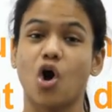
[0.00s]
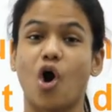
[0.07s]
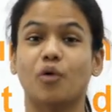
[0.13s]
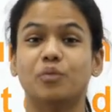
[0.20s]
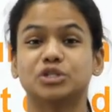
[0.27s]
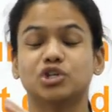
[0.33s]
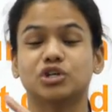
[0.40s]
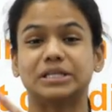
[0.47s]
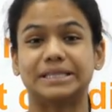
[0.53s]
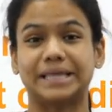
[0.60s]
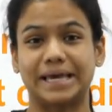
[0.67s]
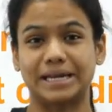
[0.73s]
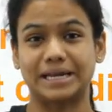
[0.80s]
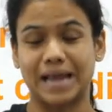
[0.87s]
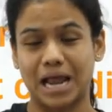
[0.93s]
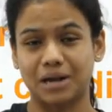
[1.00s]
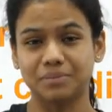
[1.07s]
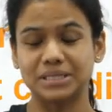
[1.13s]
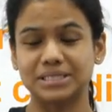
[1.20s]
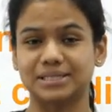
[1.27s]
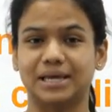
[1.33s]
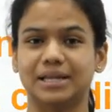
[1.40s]
or which are there in
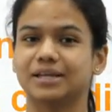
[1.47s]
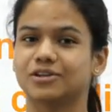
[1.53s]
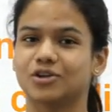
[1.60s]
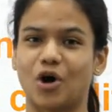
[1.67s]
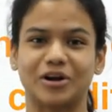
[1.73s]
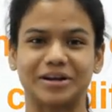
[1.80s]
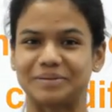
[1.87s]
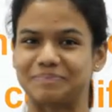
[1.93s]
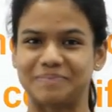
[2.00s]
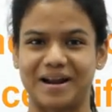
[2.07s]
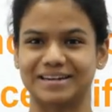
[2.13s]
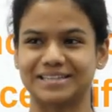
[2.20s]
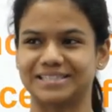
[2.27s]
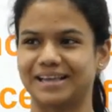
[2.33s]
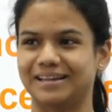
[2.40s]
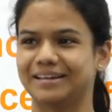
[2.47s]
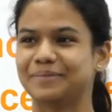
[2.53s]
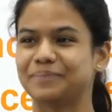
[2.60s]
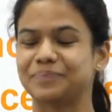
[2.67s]
animal cell and not in plant cell.